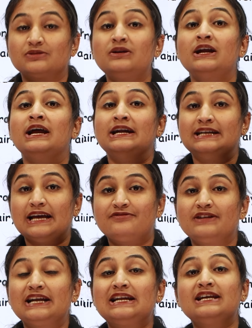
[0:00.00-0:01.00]
So
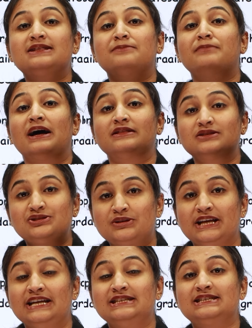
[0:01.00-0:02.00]
definitely the mother
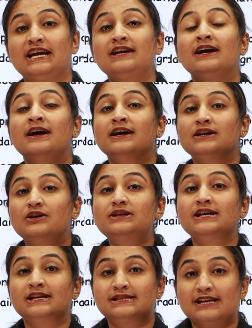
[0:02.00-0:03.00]
should intake good
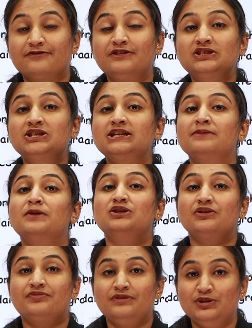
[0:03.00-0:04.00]
sufficient
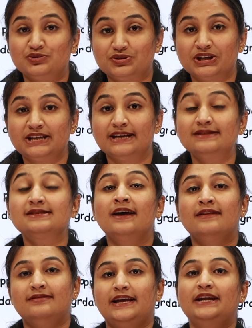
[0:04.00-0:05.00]
amount of nutrients,
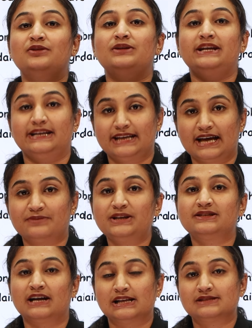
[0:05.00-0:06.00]
then only it can
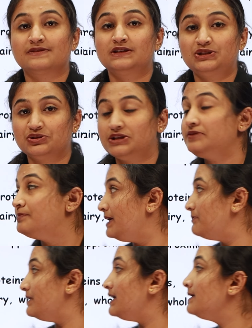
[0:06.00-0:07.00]
be transferred to the
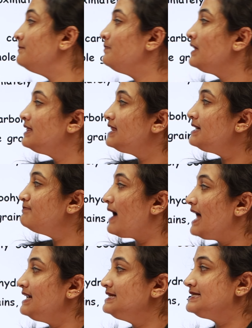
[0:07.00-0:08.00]
baby. Then
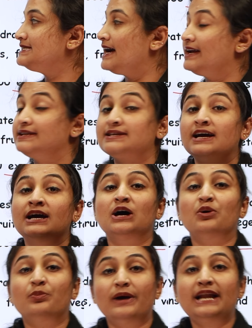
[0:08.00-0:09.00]
balanced diet.
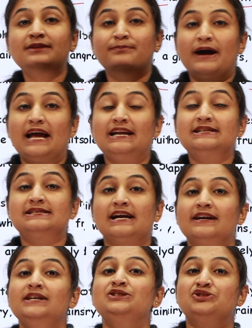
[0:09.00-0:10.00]
A well-balanced
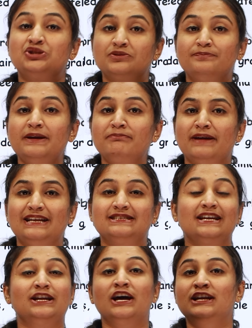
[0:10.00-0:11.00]
diet should be
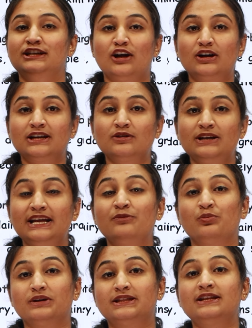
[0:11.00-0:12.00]
maintained not
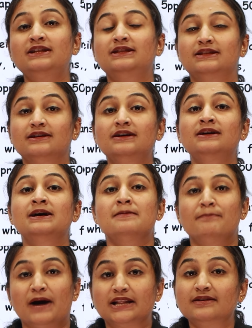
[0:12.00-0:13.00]
only within the
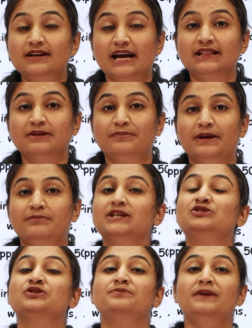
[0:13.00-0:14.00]
mother and the baby,
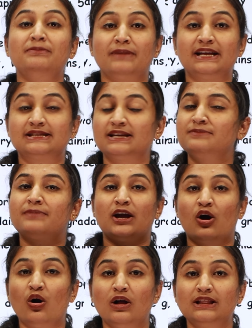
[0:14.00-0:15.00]
it should be maintained by
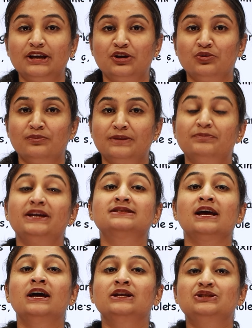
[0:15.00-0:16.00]
all the human beings
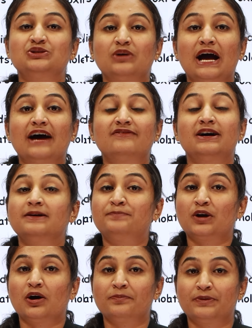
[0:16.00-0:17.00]
to have a
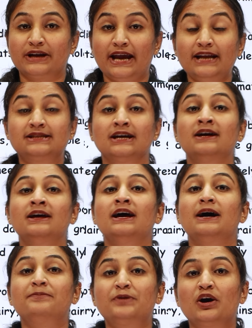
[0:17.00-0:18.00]

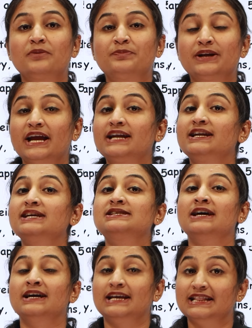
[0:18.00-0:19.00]

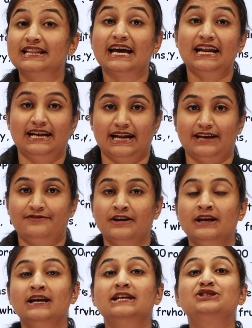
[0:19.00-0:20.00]
appropriateness in their life.
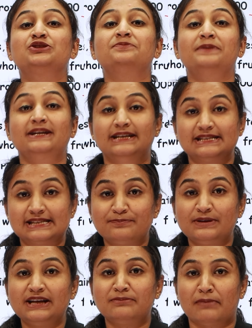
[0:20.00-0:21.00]
It should be
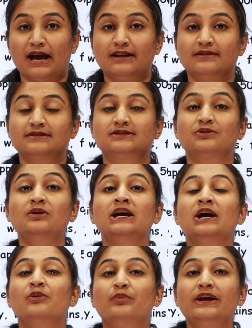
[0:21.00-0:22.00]
disciplined manner. So
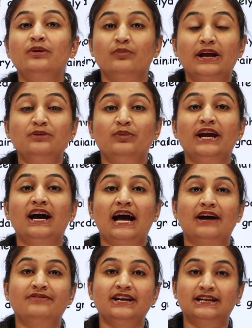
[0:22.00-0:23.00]
when we
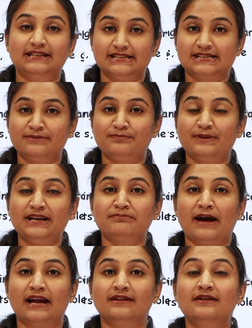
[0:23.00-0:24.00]
are having a disciplined
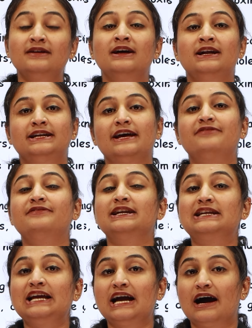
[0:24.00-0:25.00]
manner,
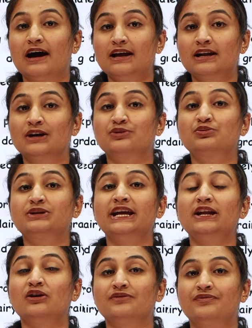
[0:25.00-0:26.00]
definitely our
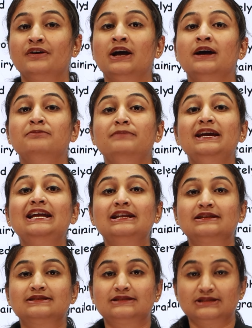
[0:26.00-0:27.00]
routine of
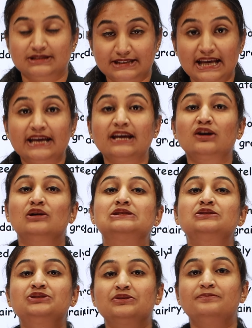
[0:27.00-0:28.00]
meal taking
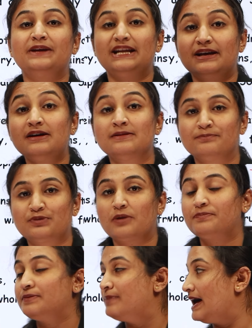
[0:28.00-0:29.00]
also should be in a
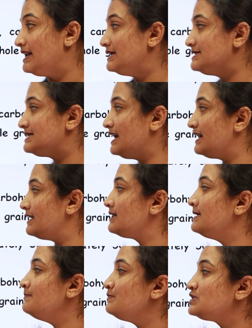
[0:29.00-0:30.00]
proper balanced diet.
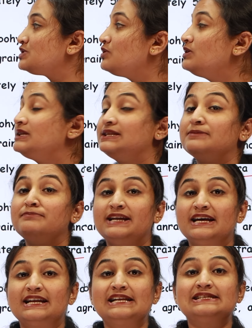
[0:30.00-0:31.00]
So the
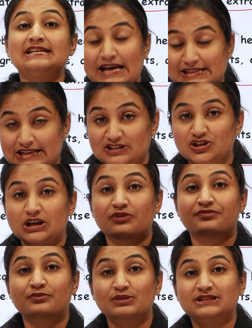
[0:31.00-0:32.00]
minerals, essential
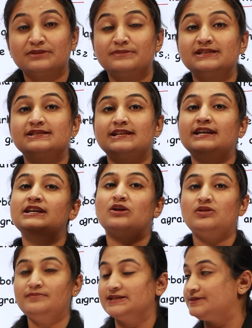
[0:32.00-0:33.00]
of vitamins, that and
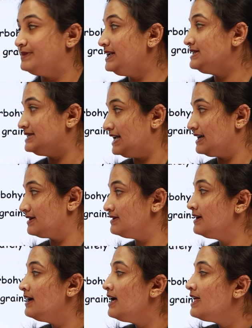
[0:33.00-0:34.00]
all must be taken.
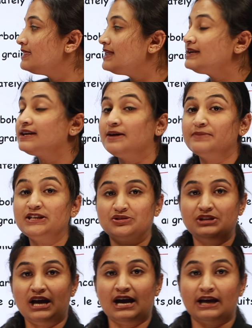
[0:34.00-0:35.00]
Then coming
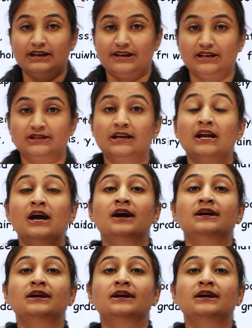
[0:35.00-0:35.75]
to the hydration.